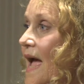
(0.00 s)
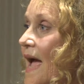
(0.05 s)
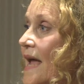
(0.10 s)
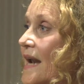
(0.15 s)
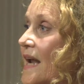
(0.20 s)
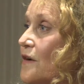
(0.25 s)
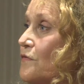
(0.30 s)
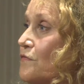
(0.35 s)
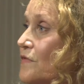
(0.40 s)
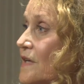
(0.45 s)

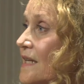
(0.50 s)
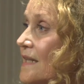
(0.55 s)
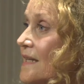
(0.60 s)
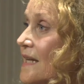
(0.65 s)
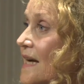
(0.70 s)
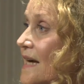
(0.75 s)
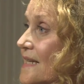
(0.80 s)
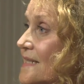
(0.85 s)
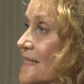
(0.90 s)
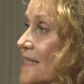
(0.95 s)
And I
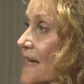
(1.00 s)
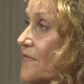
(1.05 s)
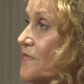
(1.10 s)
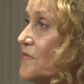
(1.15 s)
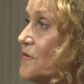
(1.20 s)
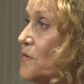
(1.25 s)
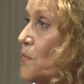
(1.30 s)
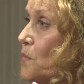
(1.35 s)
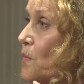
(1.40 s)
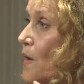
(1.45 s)
realized
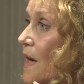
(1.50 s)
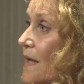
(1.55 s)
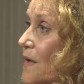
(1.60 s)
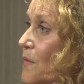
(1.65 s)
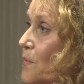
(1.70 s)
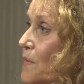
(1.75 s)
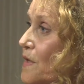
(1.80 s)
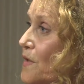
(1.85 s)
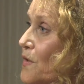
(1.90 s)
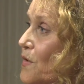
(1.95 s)
after a
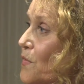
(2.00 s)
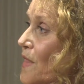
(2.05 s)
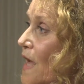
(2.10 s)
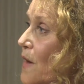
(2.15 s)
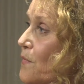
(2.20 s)
while, well, you know,